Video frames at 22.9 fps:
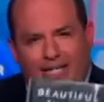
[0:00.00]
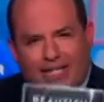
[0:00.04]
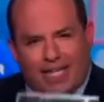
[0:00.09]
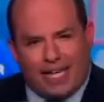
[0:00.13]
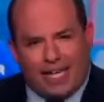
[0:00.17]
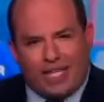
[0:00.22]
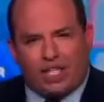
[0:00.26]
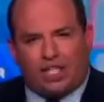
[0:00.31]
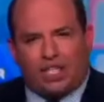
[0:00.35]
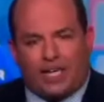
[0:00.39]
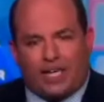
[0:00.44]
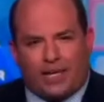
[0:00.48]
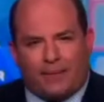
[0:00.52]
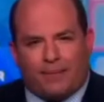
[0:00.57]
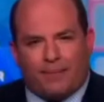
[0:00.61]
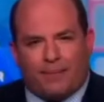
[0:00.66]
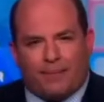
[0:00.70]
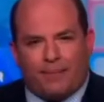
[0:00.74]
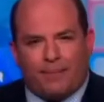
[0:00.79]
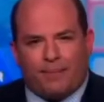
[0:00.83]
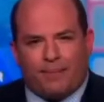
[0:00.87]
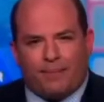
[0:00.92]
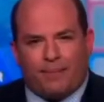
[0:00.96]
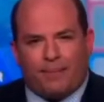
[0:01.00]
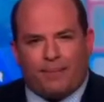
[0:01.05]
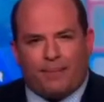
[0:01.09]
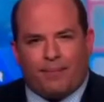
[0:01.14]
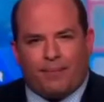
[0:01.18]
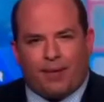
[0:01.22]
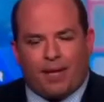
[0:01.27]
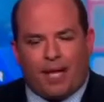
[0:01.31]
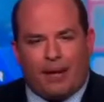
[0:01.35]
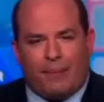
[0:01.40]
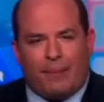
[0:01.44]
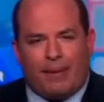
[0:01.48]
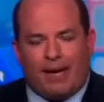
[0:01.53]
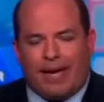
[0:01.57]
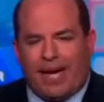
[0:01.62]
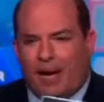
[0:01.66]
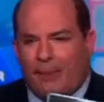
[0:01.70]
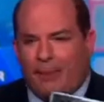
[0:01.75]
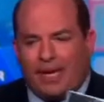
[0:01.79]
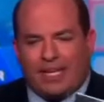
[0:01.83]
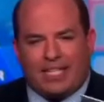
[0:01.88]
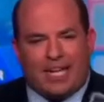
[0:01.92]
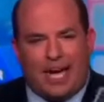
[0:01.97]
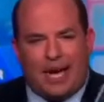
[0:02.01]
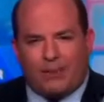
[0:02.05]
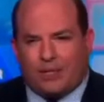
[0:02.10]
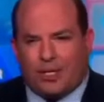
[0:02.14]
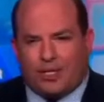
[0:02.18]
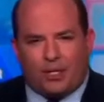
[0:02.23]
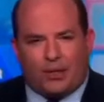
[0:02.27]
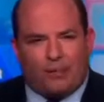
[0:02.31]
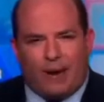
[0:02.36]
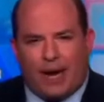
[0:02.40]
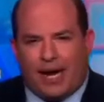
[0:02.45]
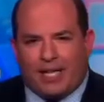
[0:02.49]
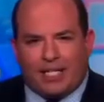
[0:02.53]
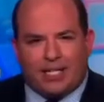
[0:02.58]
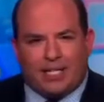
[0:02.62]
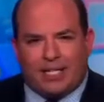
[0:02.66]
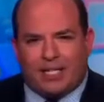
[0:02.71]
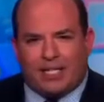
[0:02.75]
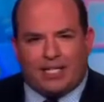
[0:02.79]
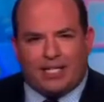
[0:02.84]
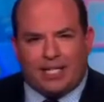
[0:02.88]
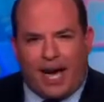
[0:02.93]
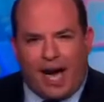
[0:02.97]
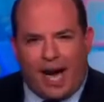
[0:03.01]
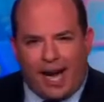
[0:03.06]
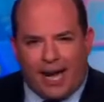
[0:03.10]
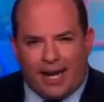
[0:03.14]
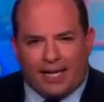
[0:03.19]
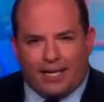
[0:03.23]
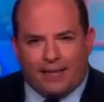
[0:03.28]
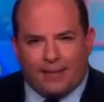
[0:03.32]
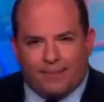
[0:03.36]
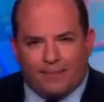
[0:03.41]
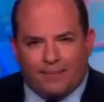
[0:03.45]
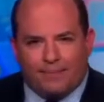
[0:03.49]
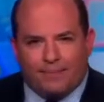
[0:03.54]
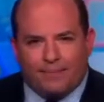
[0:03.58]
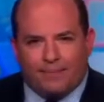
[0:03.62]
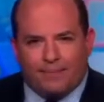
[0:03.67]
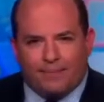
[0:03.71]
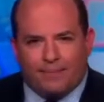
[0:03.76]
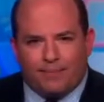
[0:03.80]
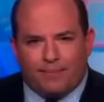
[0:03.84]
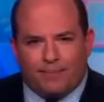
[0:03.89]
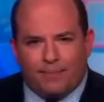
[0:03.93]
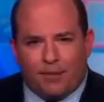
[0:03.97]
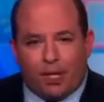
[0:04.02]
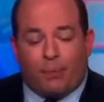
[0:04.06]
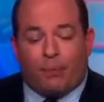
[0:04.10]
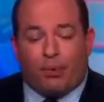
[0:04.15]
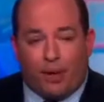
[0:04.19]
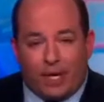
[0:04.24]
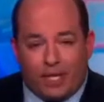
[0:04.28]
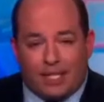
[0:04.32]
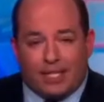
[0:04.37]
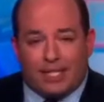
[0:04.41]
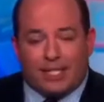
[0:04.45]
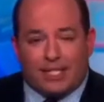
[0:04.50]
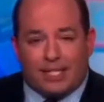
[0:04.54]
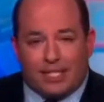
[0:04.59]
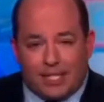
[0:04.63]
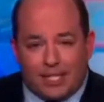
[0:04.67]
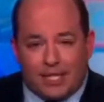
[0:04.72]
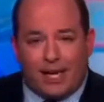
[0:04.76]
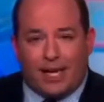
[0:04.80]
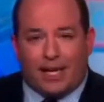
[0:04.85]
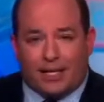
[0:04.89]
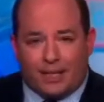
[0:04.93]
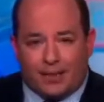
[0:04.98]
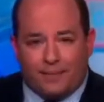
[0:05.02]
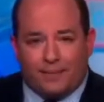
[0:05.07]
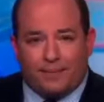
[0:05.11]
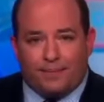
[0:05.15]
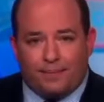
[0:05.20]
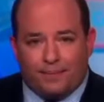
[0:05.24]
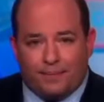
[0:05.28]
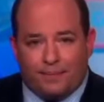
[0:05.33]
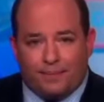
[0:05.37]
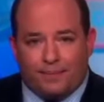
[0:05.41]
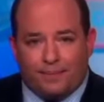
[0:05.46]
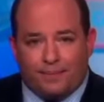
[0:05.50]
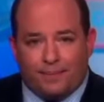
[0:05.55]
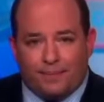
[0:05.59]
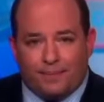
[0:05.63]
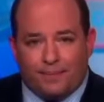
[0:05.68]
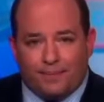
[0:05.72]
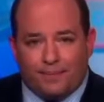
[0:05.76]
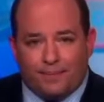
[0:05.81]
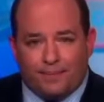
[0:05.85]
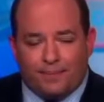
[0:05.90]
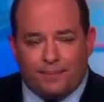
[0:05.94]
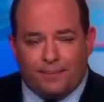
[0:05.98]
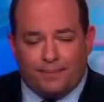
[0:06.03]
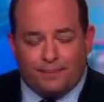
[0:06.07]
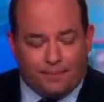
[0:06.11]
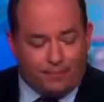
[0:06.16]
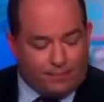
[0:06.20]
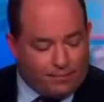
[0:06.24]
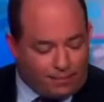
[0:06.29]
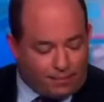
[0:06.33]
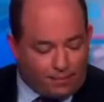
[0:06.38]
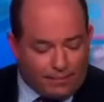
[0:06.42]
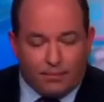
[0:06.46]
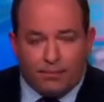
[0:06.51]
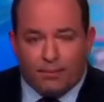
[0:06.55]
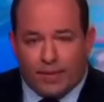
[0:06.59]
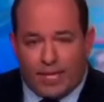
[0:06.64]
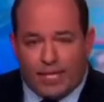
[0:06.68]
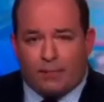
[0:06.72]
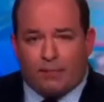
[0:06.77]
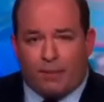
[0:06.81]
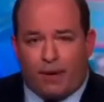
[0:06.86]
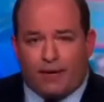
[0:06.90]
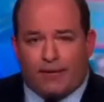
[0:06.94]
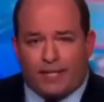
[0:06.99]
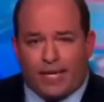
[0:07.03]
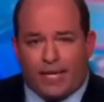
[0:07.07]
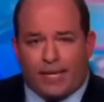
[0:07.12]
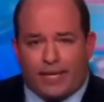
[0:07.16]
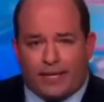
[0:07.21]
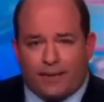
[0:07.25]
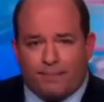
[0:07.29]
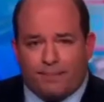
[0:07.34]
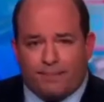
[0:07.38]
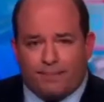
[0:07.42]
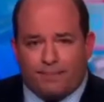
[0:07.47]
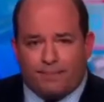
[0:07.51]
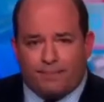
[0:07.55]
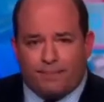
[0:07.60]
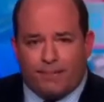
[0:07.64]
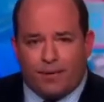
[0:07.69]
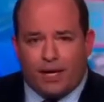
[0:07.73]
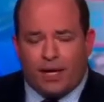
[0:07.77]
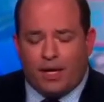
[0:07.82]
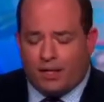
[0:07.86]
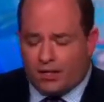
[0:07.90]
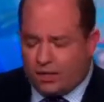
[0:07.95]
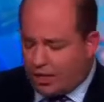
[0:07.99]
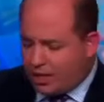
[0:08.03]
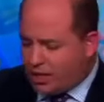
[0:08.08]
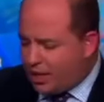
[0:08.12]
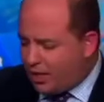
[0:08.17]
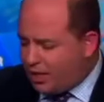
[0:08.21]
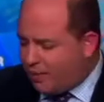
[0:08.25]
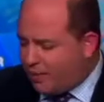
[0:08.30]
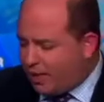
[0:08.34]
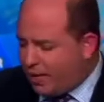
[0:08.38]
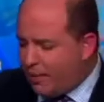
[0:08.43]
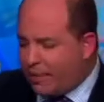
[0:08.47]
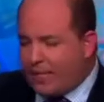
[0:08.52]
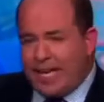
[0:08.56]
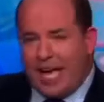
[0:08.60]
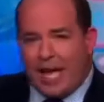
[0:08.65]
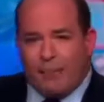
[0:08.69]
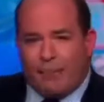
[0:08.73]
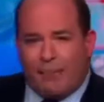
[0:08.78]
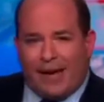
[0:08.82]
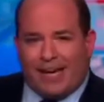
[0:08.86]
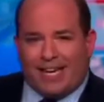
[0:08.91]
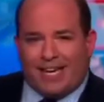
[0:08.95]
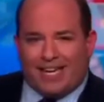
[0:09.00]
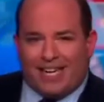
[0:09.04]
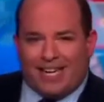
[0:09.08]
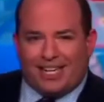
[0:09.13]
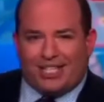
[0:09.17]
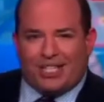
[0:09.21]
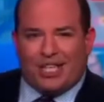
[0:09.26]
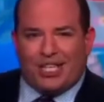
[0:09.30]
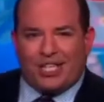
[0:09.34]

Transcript: addiction, about how many times Hunter Biden could have died, the president's son, it's breathtaking. So let's talk about it with Kate Bennett. Uh,